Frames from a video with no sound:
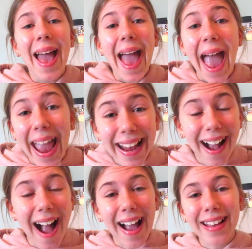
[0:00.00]
Hey
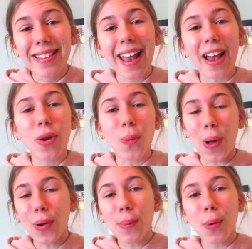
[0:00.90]
guys, and
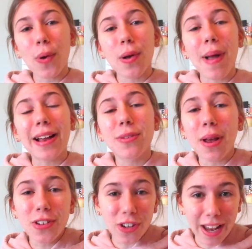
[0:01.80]
welcome back to my
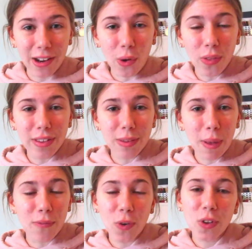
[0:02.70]
channel. This is my
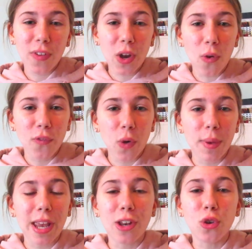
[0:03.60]
first video I'm
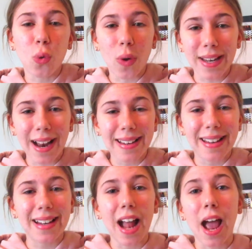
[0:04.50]
filming in 2019
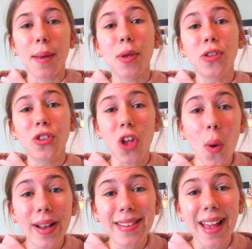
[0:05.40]
and I am so
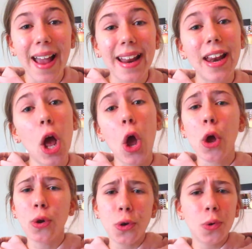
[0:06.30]
excited.
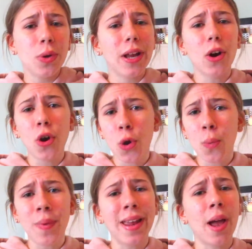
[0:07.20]
New year, new
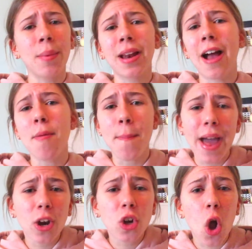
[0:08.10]
me. I'm gonna have
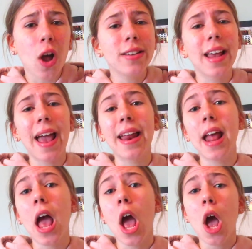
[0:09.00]
better content,
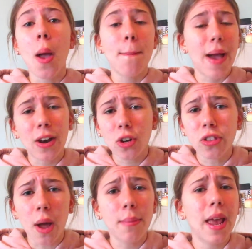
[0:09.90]
better
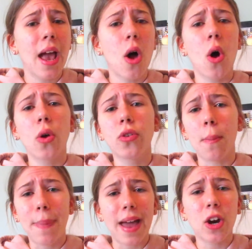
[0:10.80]
thumbnails,
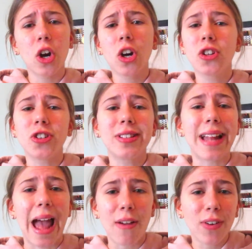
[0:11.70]
better just
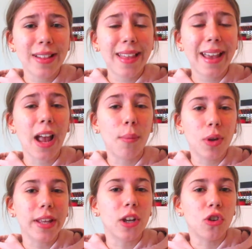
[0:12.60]
everything. I'm
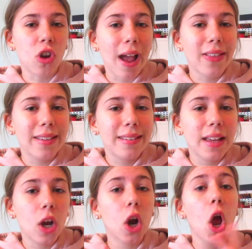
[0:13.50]
really gonna try this
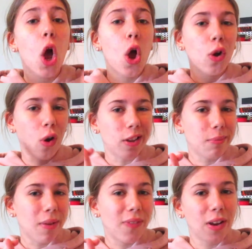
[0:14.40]
year. Crossing my
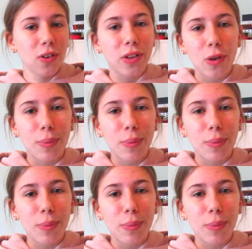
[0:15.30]
fingers it'll